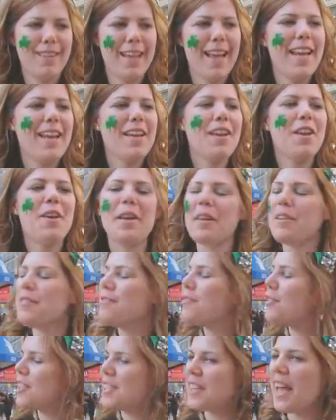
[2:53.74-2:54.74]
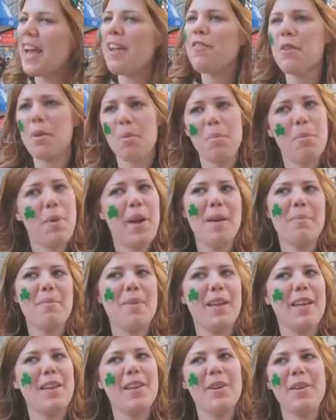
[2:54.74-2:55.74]
I didn't know you designed for a brand,
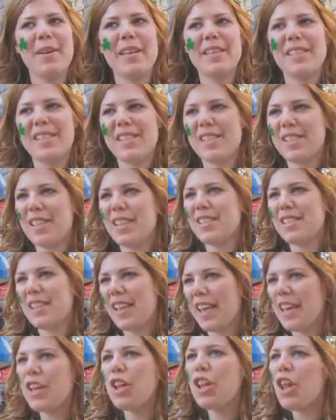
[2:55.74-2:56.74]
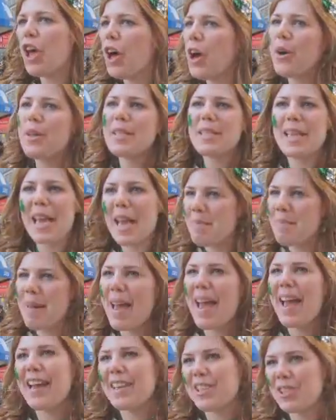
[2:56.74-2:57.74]
but I know he does like clothes,
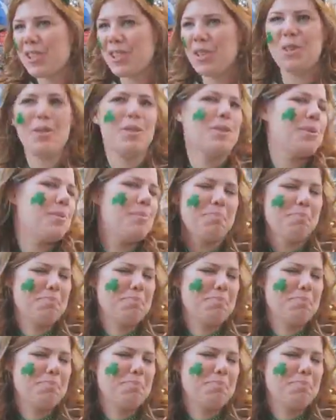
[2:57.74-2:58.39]
handbags, shoes.